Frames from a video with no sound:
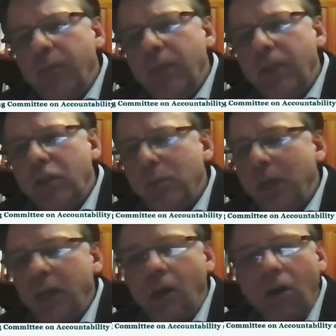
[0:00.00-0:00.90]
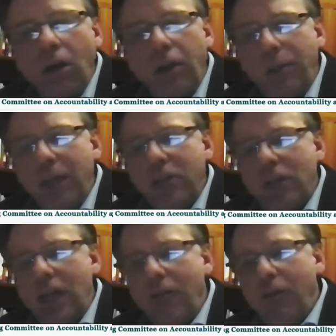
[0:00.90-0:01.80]
Despite all of the best
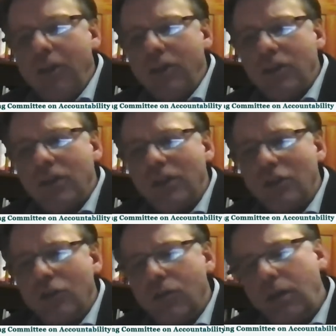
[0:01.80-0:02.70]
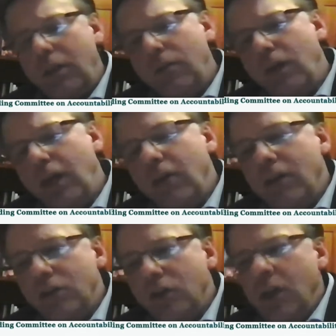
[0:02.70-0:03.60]
efforts, this tricky
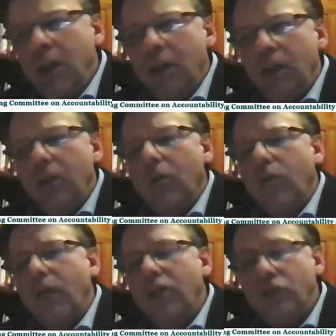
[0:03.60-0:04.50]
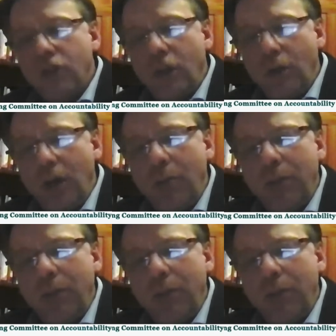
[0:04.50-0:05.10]
virus, you know, does show up.